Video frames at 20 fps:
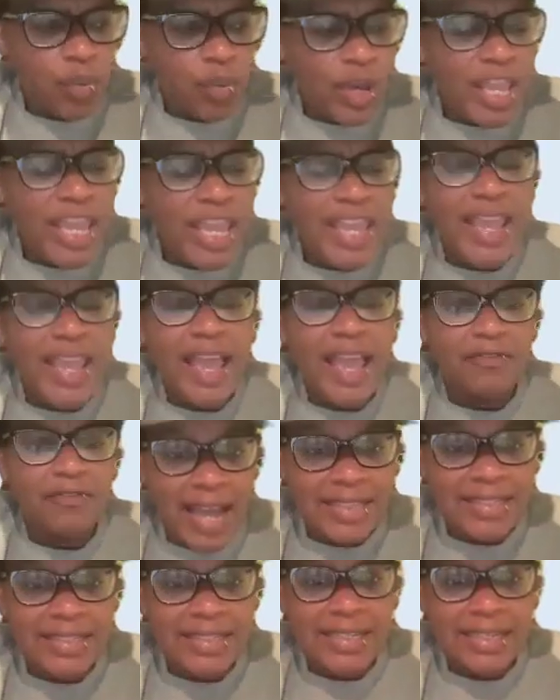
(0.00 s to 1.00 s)
We have
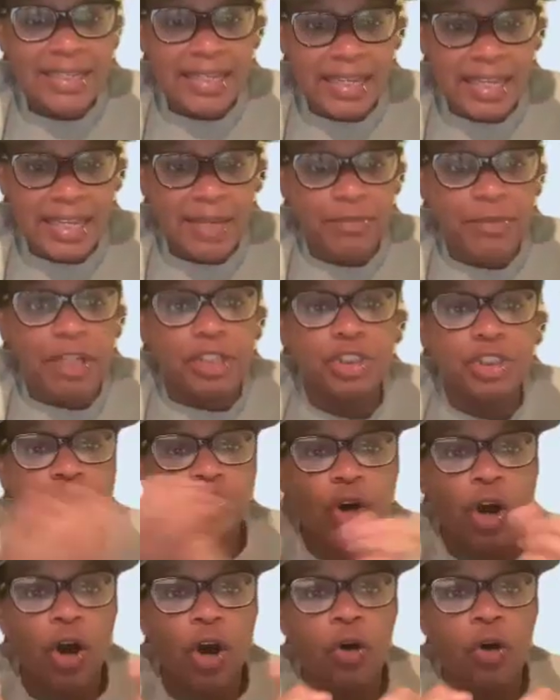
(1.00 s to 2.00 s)
got to keep
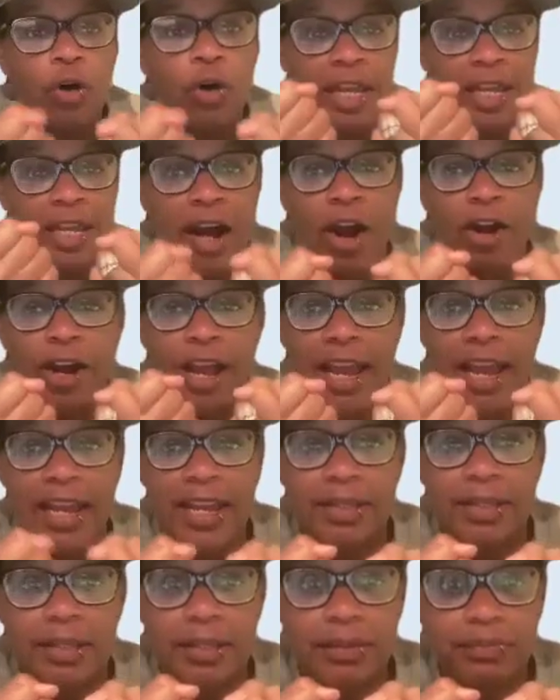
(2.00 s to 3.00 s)
control in our
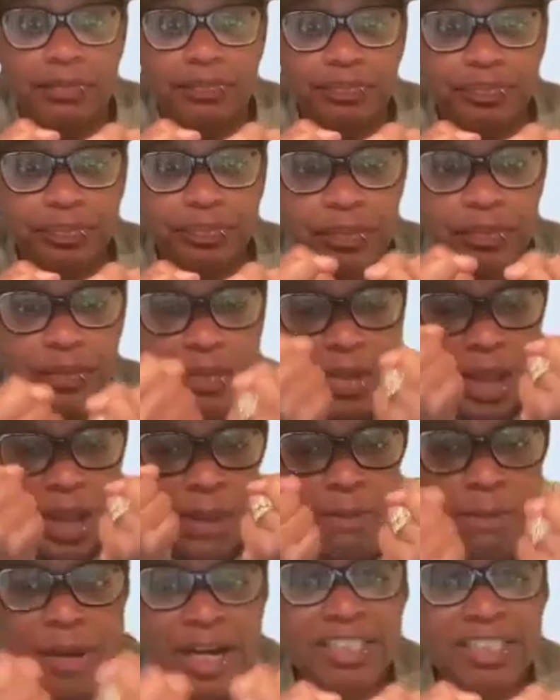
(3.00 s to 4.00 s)
hands,
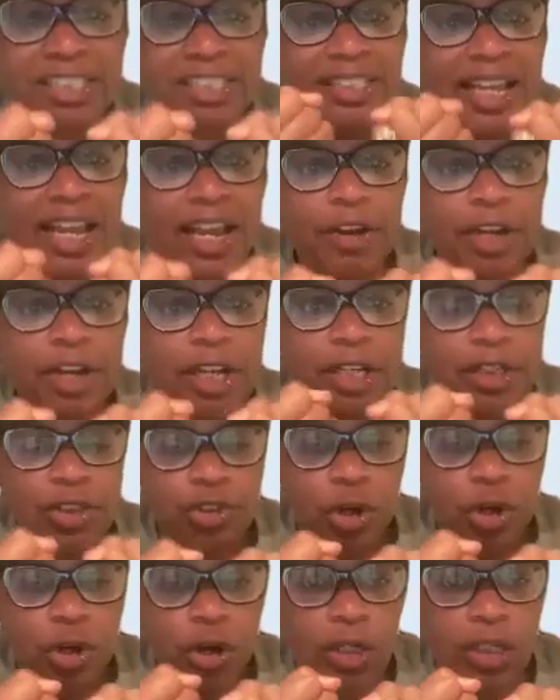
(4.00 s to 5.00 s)
budgetary
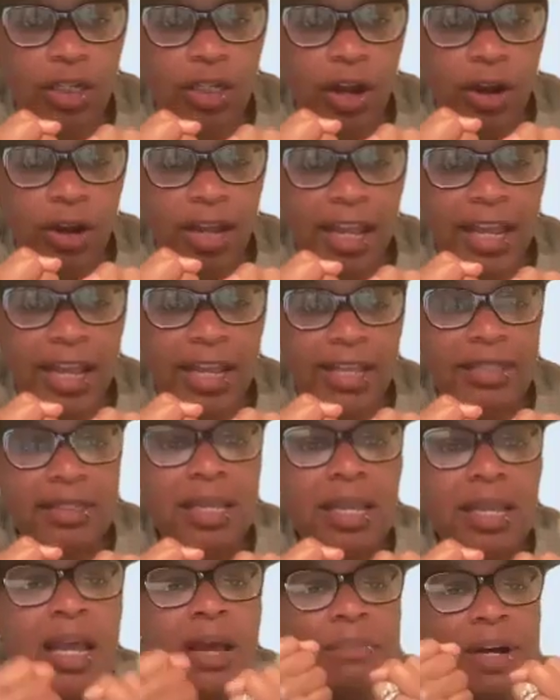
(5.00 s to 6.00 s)
control in our hands,
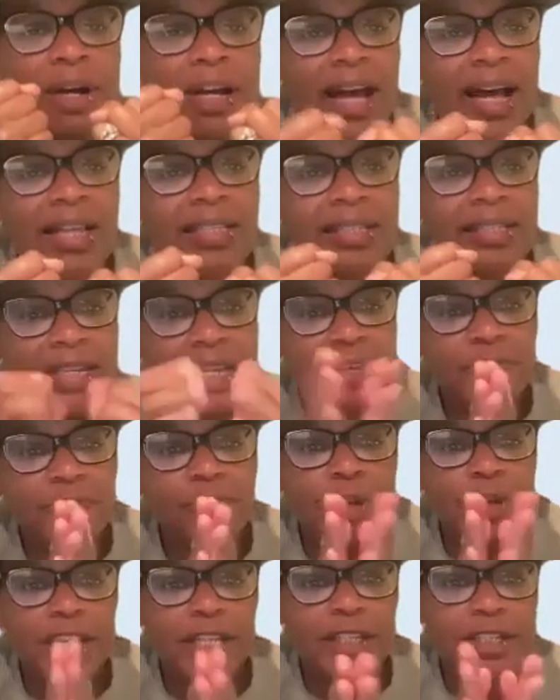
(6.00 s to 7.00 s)
because if
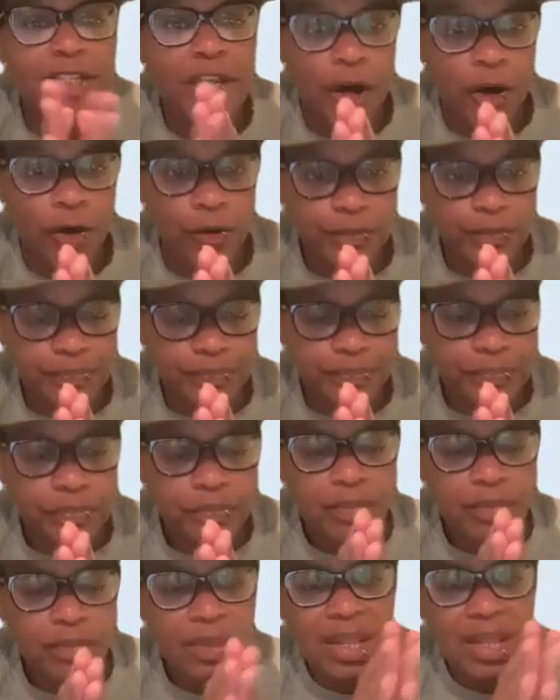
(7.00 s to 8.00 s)
we don't,
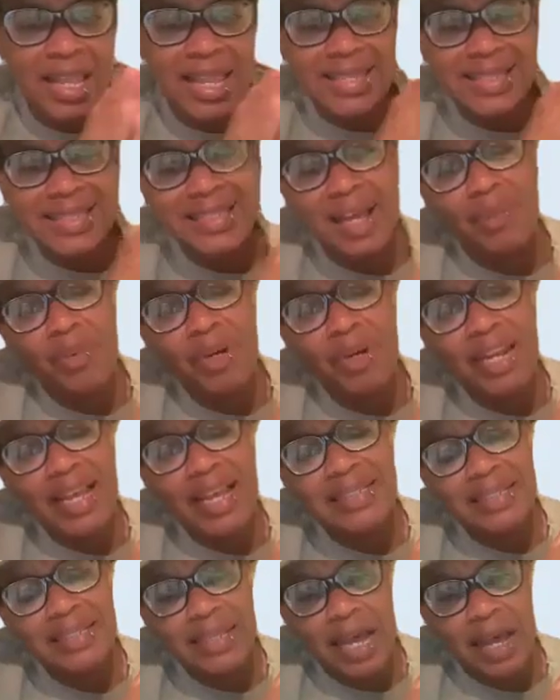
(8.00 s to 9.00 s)
and someone
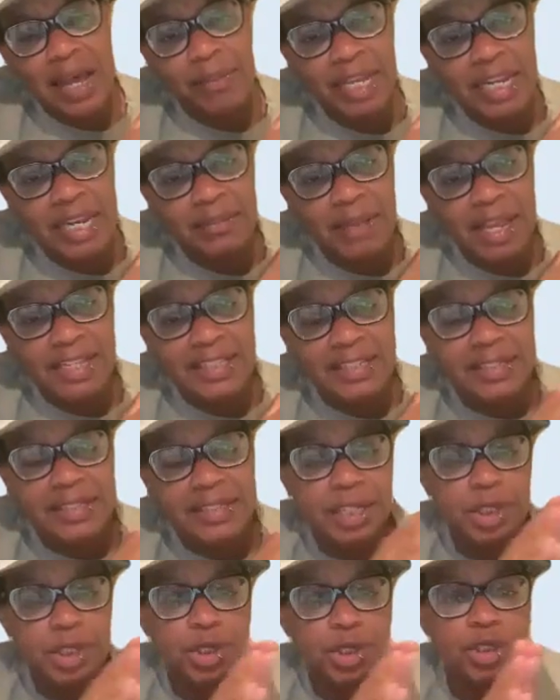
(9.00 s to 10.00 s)
has to come in and make
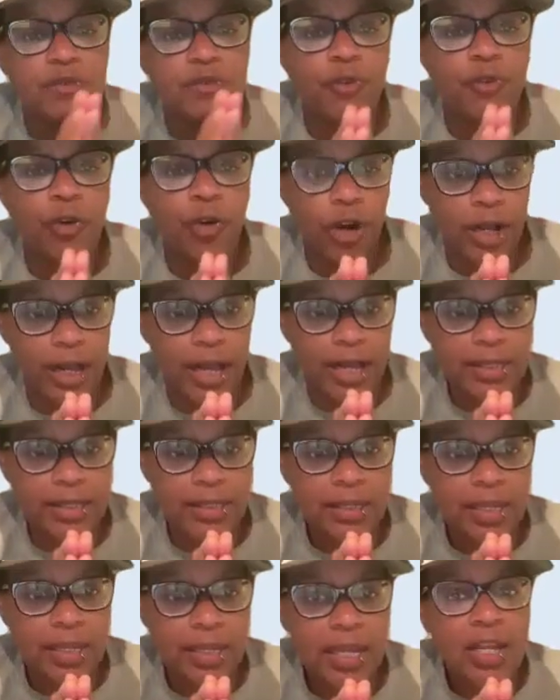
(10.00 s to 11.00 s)
decisions for
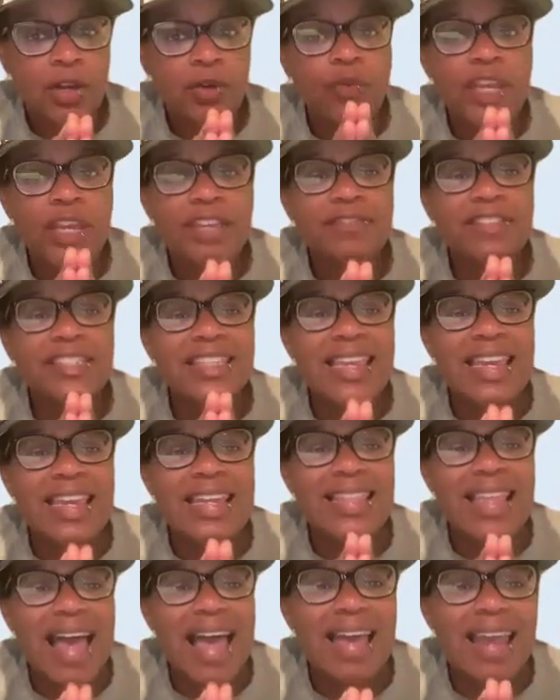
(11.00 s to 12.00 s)
us. We've
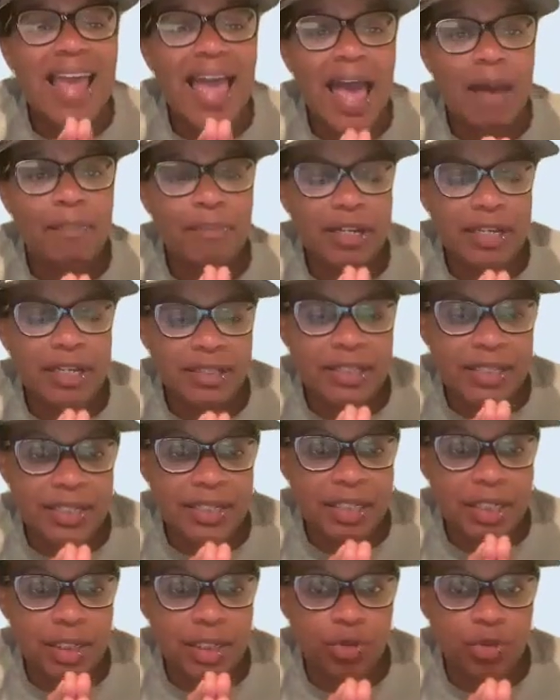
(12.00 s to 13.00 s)
seen that happen in
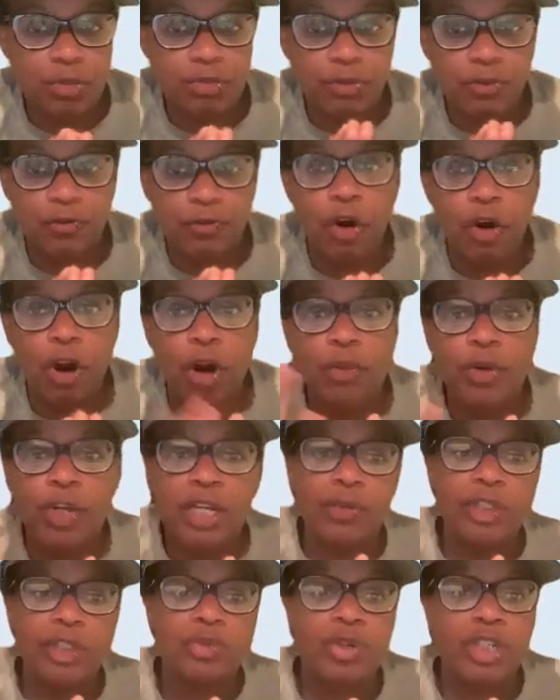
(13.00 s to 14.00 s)
this district before when
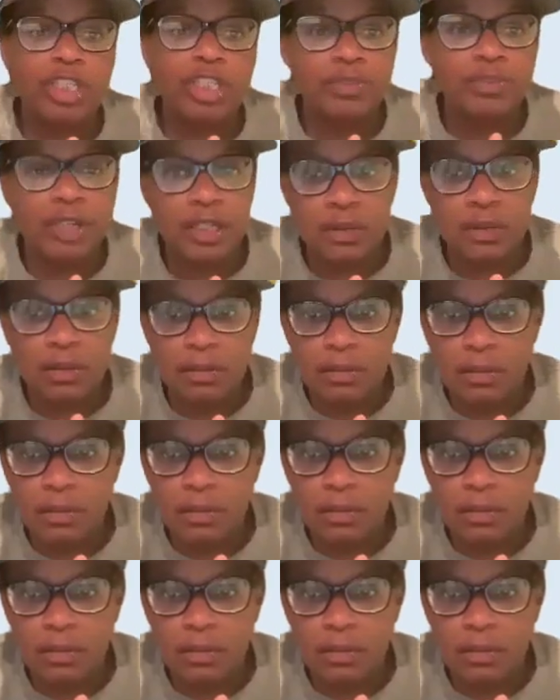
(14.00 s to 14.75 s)
it was Richmond